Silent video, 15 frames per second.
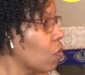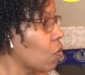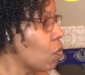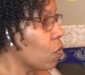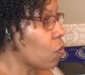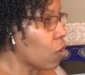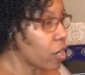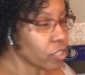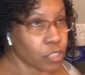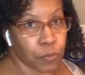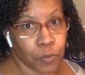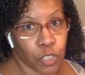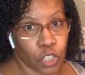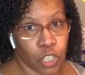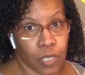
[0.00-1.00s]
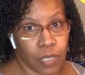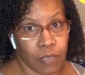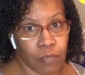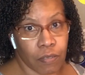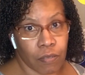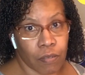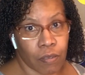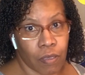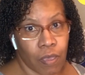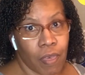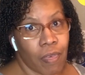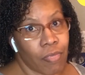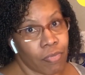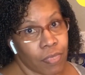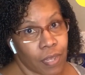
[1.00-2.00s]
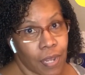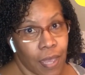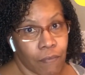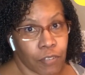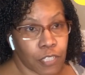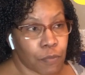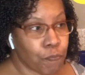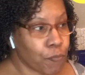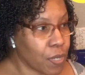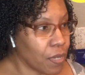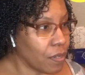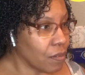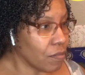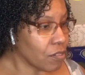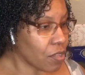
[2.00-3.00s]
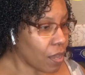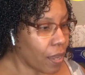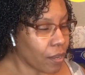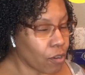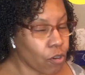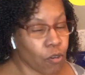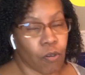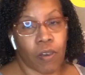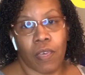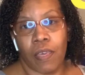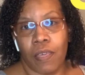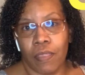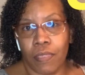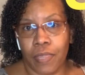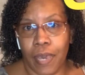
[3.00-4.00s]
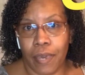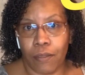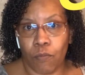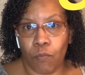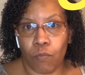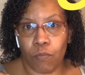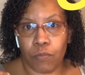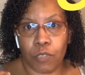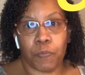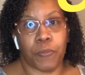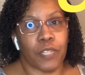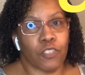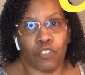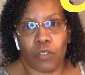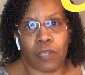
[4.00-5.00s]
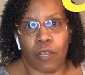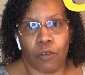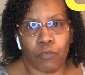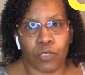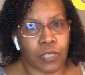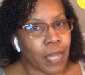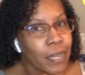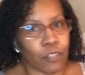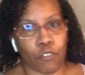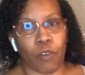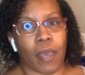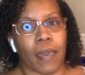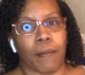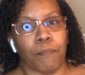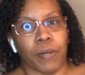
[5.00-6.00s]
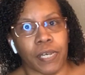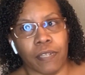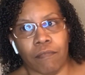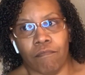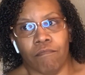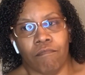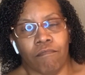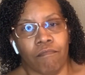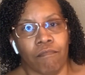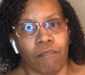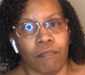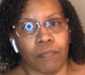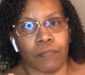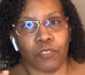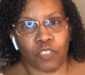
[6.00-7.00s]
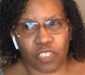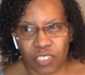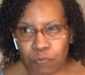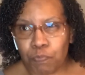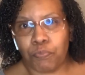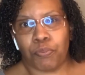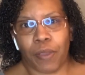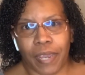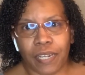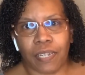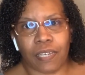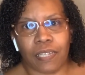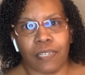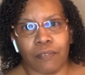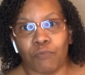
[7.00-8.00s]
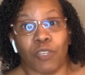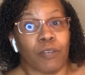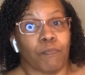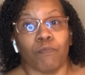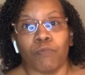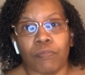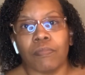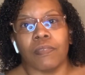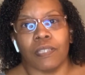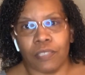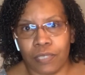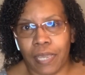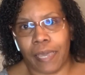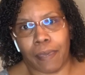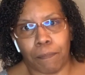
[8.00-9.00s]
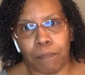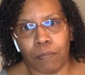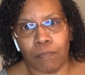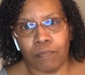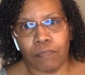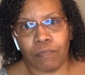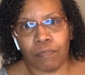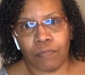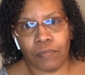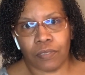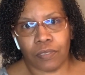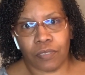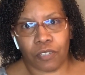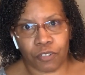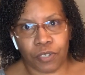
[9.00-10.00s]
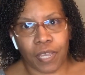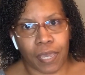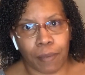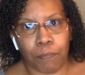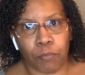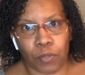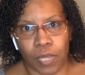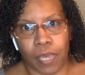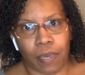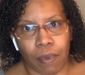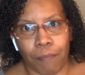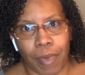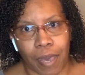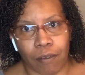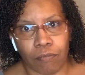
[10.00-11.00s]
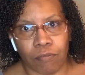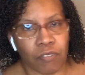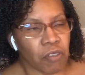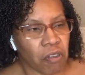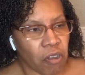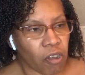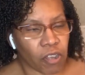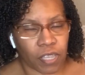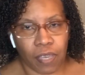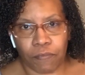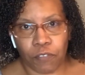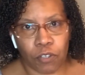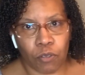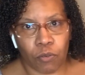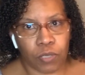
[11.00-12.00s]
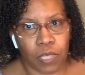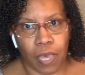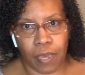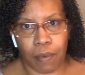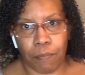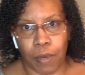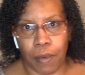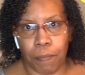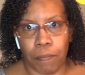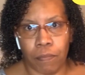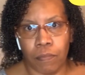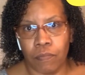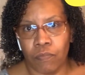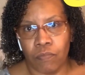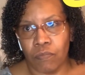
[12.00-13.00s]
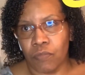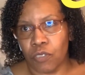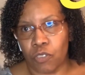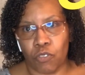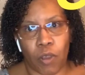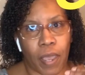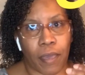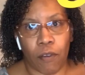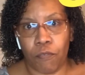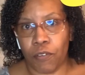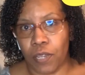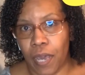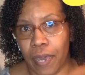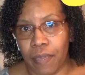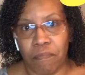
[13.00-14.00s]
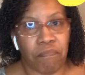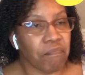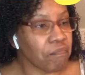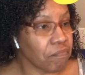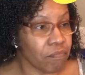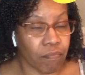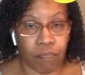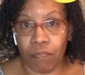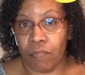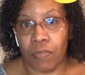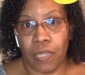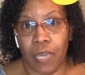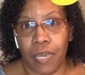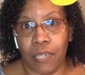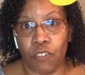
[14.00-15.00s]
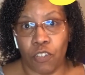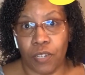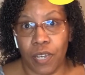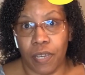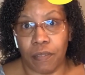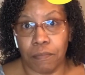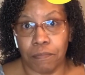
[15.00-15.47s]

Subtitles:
washing machines that have a spin cycle that spins your clothes not dry but practically damp. They're damp when they come out. All you have to do is hang them up to dry overnight and you're done.